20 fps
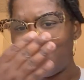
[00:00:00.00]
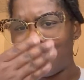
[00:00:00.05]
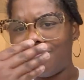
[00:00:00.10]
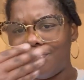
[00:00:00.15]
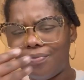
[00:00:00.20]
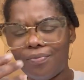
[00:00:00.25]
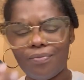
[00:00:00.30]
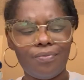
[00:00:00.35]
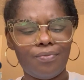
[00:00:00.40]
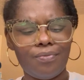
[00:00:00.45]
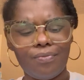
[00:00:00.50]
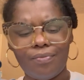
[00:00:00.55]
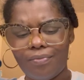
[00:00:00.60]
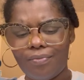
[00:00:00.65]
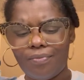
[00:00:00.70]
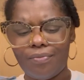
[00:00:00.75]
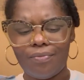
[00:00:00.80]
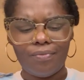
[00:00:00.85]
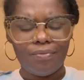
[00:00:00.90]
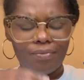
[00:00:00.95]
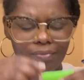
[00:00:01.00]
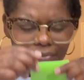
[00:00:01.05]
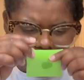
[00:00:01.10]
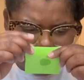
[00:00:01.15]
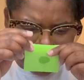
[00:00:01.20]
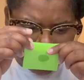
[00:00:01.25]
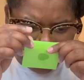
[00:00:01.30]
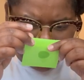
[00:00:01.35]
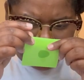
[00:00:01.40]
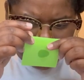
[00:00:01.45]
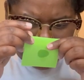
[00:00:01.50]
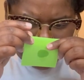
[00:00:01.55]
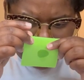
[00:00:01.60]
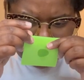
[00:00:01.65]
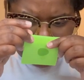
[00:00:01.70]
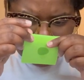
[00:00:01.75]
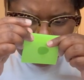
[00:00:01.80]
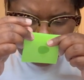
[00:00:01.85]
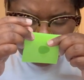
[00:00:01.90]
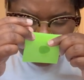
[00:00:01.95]

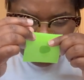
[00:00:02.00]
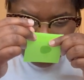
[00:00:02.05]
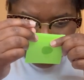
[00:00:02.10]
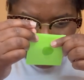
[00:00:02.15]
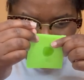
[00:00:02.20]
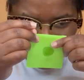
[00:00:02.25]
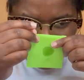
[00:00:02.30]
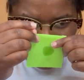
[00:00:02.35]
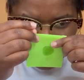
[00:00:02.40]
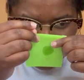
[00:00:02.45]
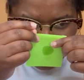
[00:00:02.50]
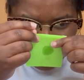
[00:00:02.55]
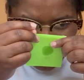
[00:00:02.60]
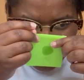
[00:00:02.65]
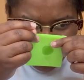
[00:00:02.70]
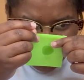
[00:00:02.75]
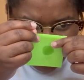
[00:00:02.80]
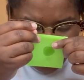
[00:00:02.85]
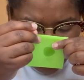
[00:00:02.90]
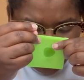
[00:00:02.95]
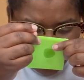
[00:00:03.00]
Nobody speaks.